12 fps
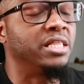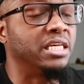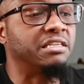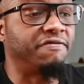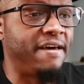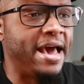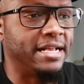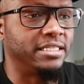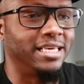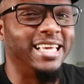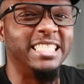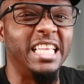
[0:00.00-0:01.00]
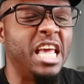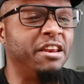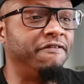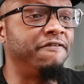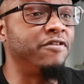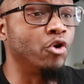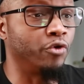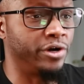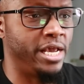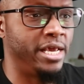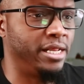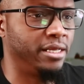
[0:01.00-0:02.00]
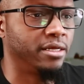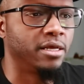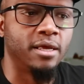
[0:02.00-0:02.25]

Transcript: this fact is infuriating.